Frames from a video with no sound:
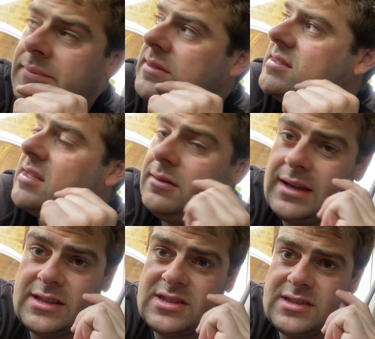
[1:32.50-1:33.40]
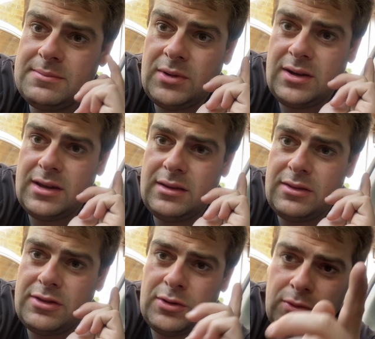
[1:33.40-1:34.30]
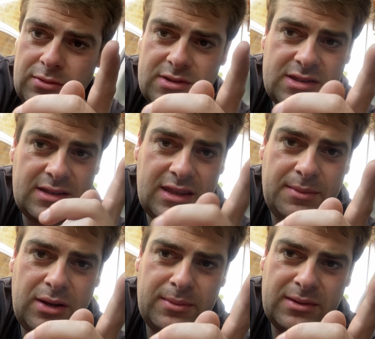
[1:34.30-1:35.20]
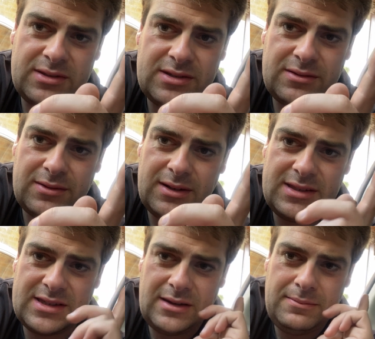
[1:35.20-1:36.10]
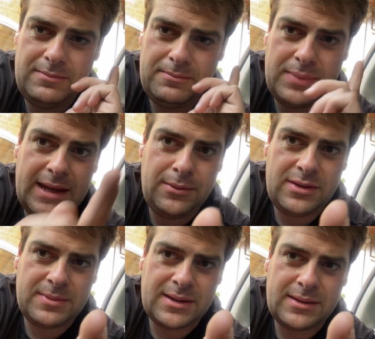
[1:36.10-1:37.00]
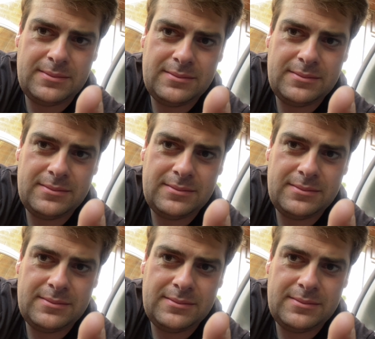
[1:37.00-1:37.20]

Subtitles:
So that's my thoughts at the moment, all right? So bear with me.